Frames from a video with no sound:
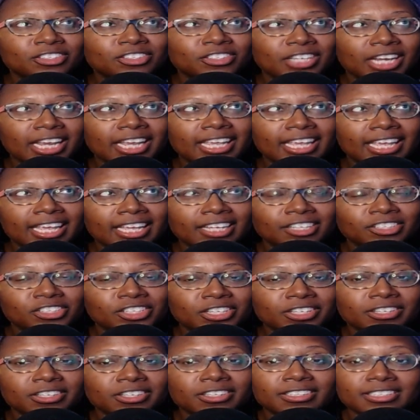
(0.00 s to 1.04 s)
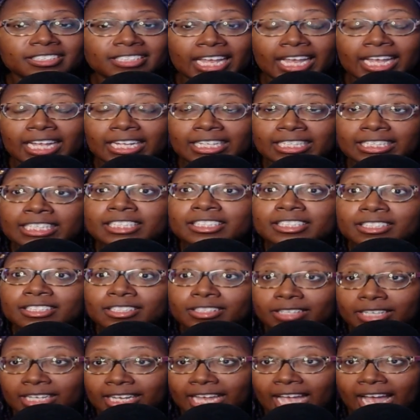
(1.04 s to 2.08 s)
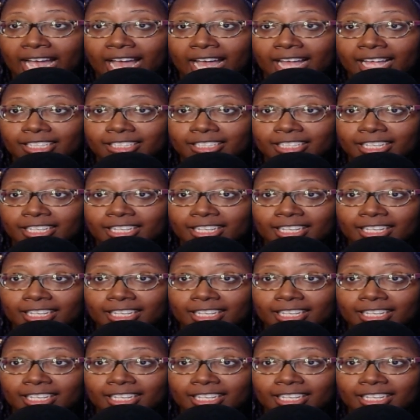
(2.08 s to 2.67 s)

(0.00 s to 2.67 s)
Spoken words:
shaking Ji-hyuk's hand, he's looking at